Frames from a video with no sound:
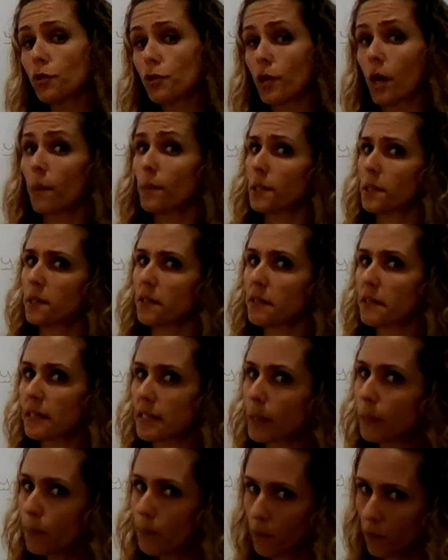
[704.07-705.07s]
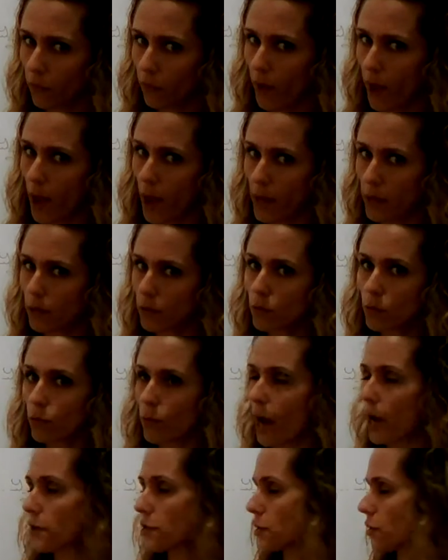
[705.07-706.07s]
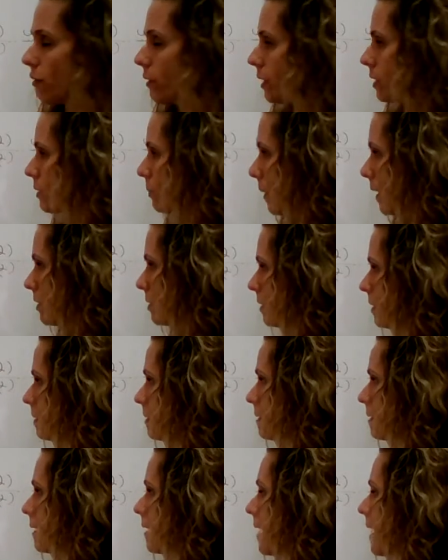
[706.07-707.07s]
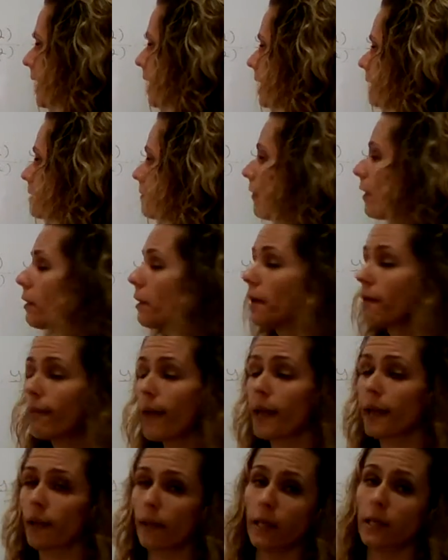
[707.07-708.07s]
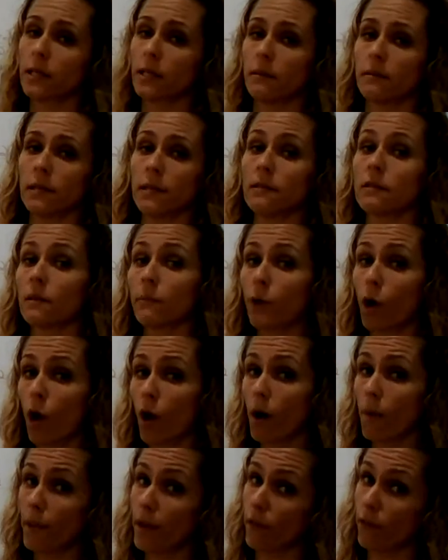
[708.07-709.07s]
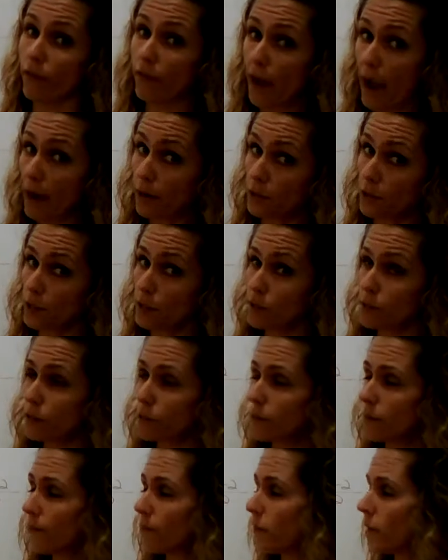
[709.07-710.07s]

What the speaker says: job is to simplify rational expressions, it's very likely to see some common factors.